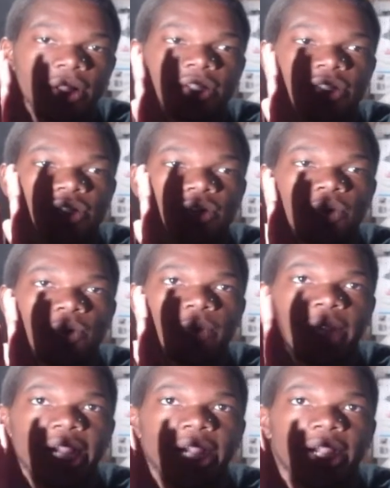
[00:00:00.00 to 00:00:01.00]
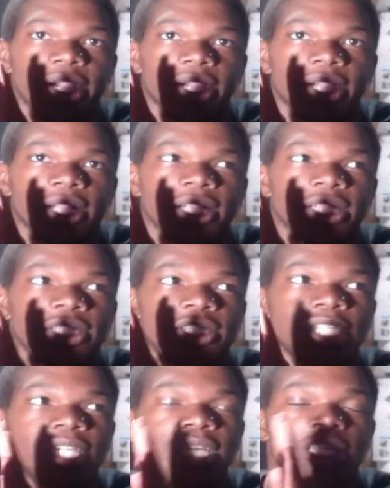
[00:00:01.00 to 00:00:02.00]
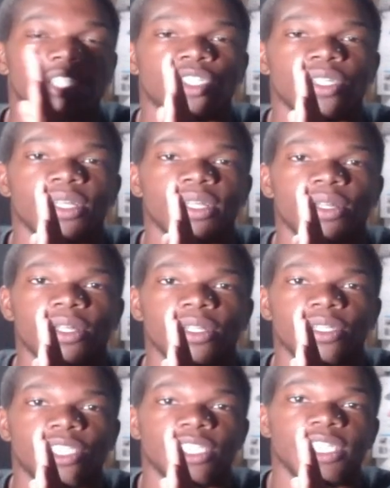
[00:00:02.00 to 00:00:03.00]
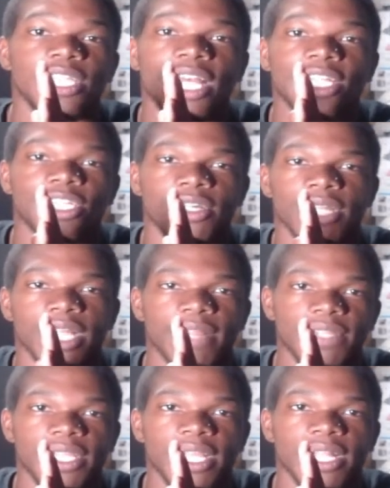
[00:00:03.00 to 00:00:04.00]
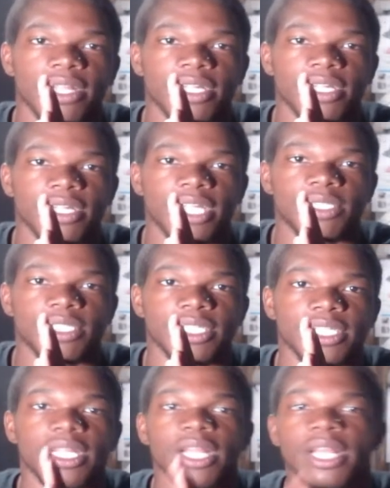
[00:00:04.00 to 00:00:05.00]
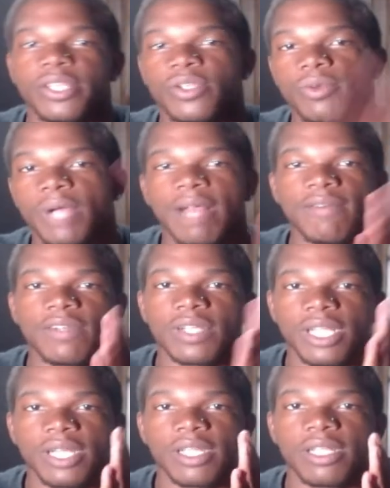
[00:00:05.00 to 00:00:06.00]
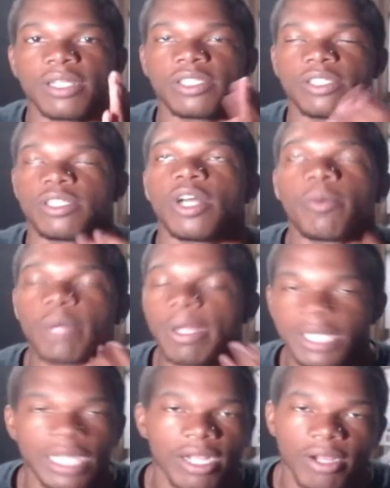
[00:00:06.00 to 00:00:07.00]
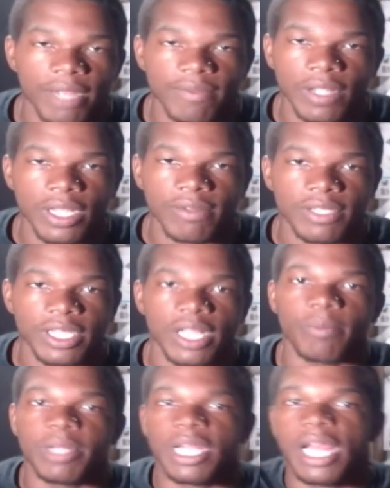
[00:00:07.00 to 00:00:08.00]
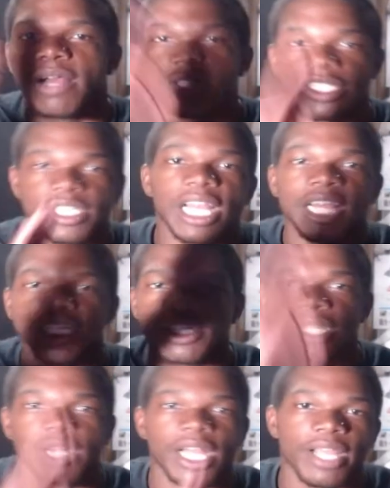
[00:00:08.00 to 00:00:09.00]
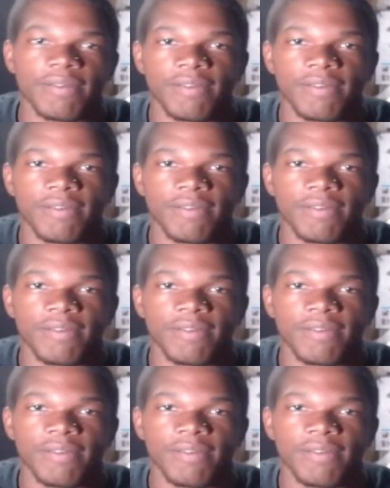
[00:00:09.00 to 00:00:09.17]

to where she can she has her life together type shit you have your y'all probably not gonna have your life together but ha- she has her life